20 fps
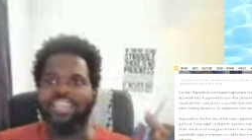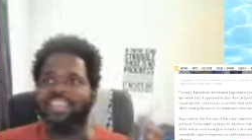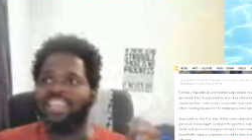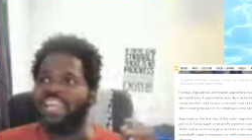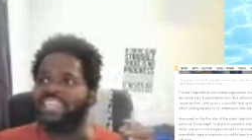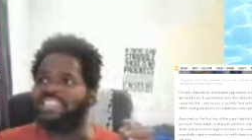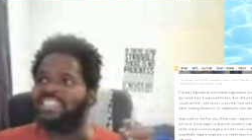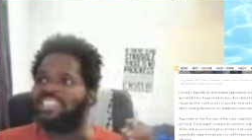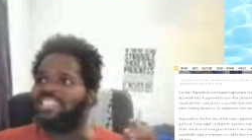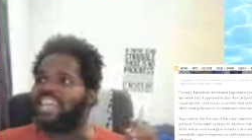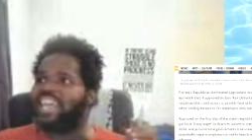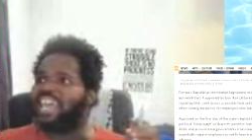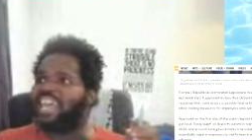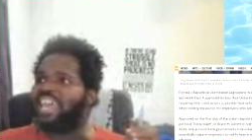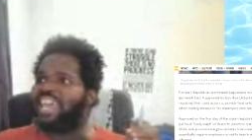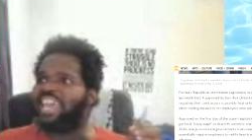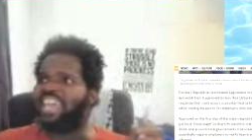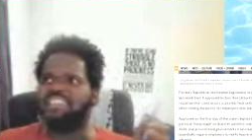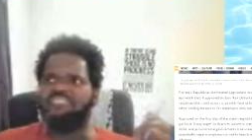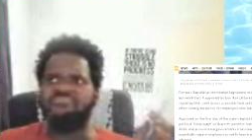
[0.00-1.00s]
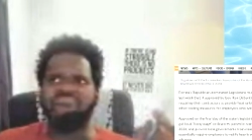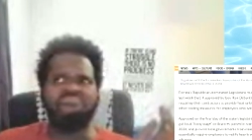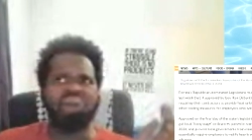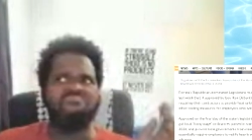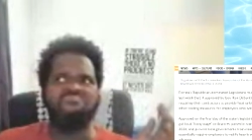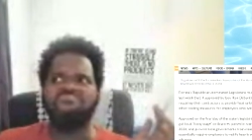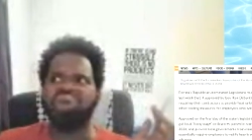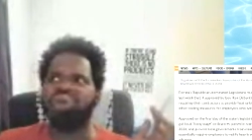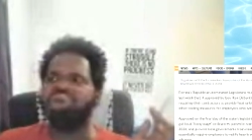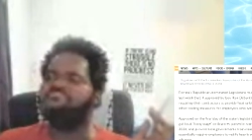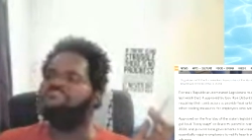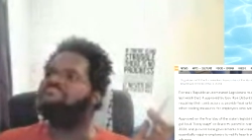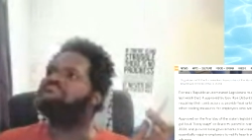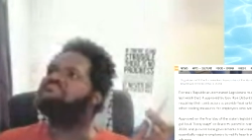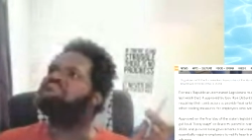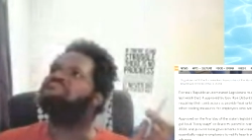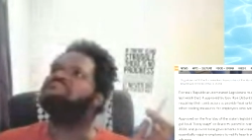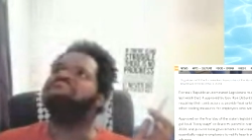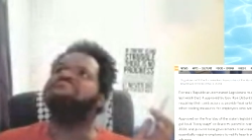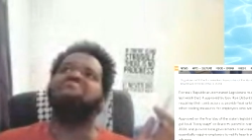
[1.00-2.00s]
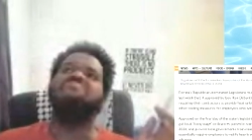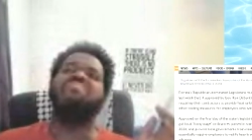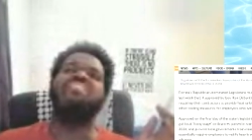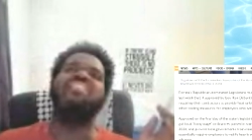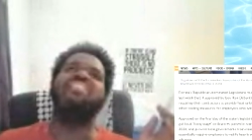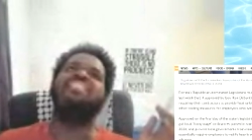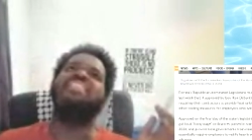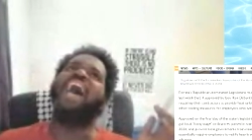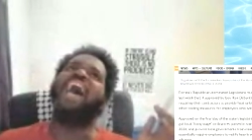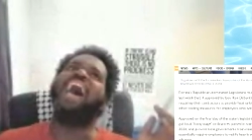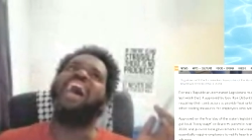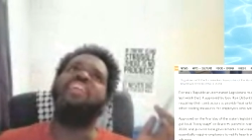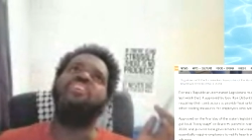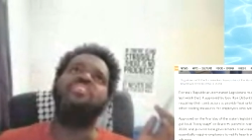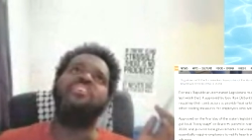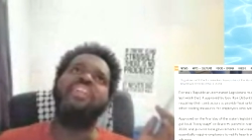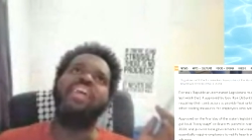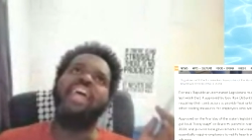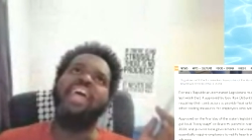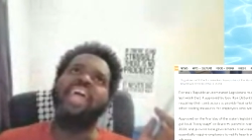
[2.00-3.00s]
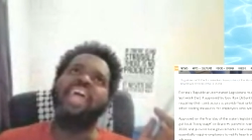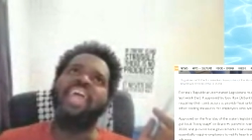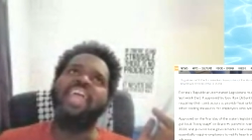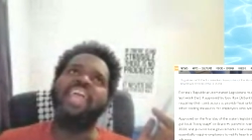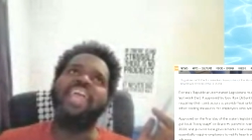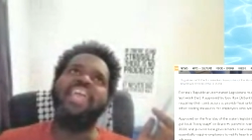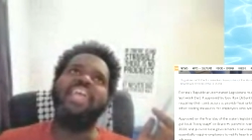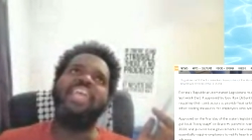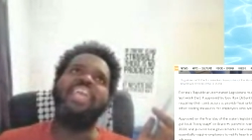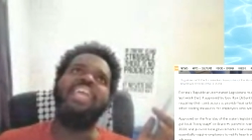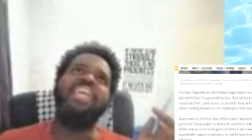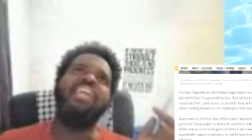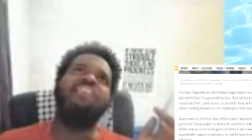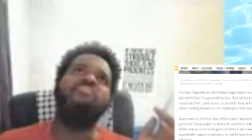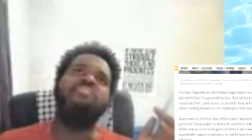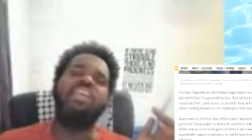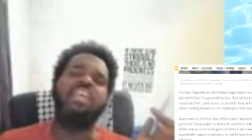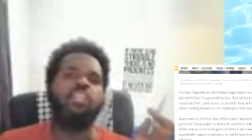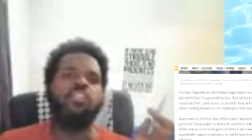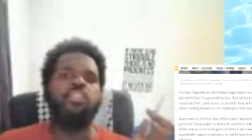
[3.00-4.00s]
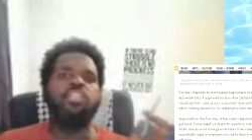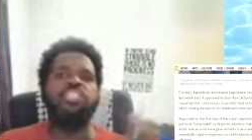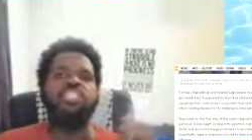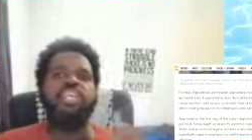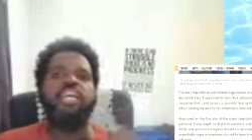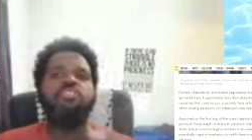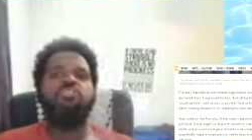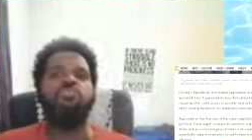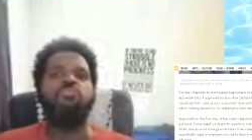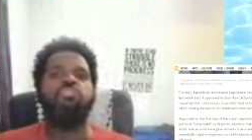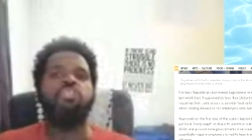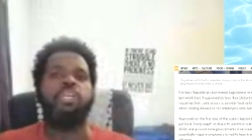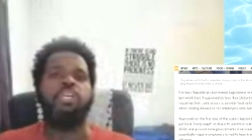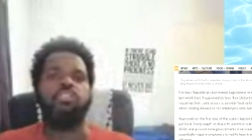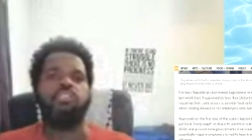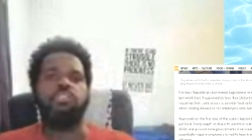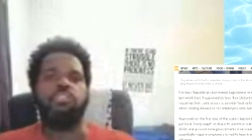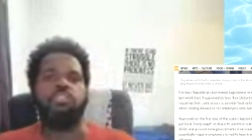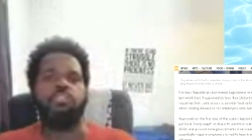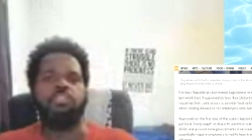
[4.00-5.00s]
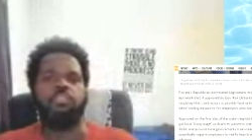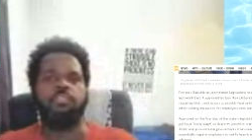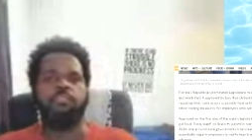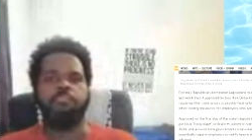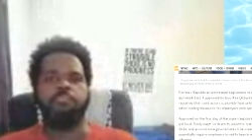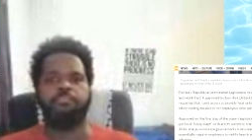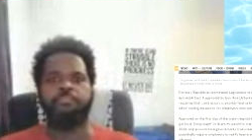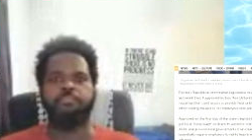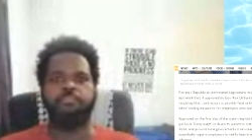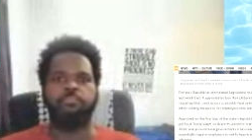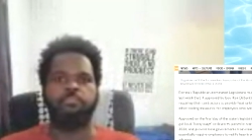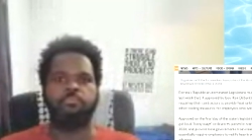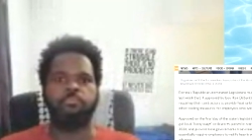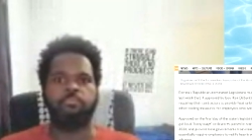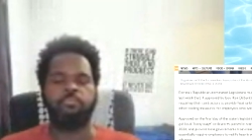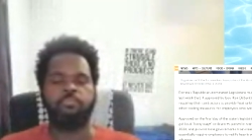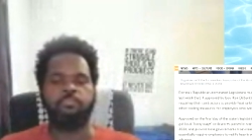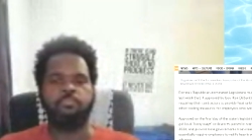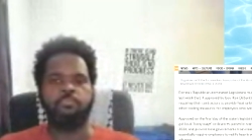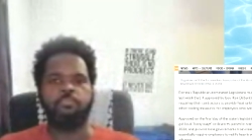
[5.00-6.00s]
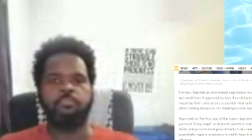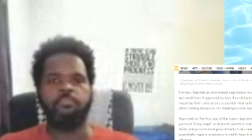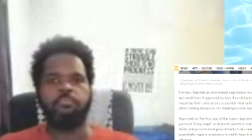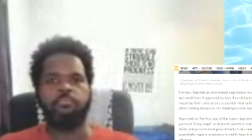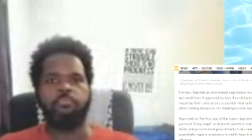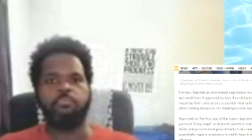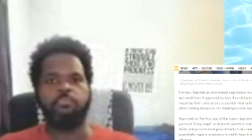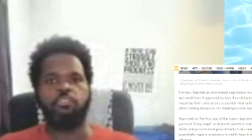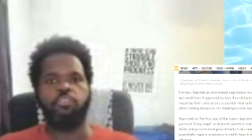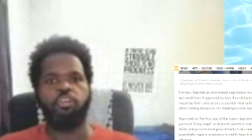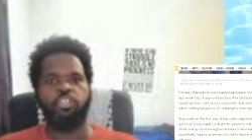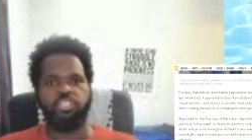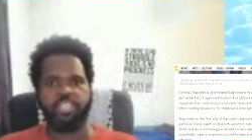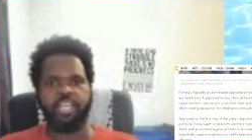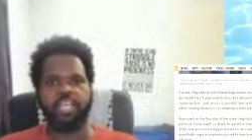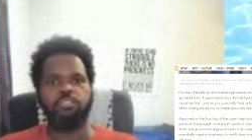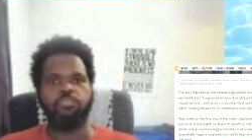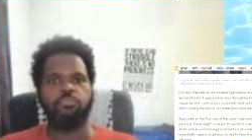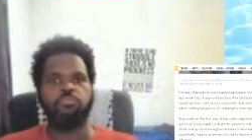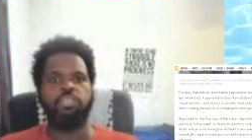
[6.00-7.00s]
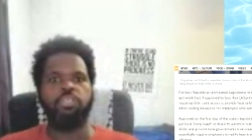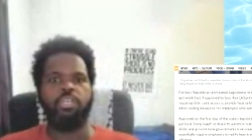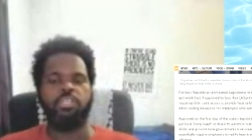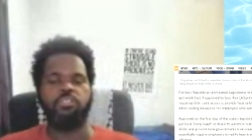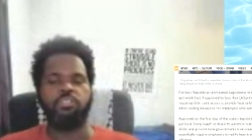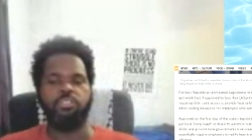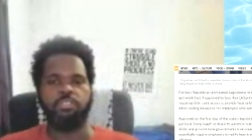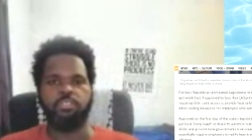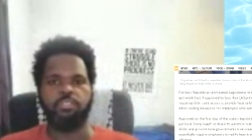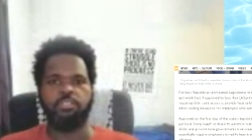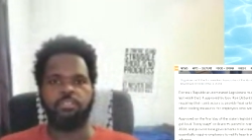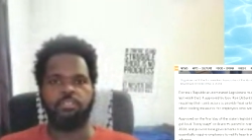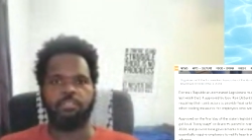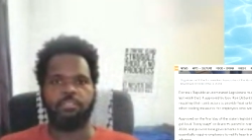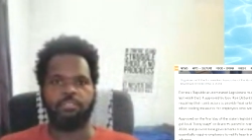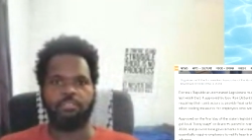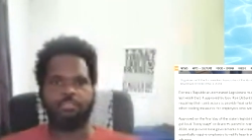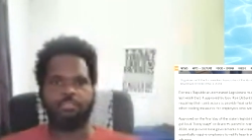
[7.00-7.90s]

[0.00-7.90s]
Let's say Saturday evening the schedule changes. Your schedule changes.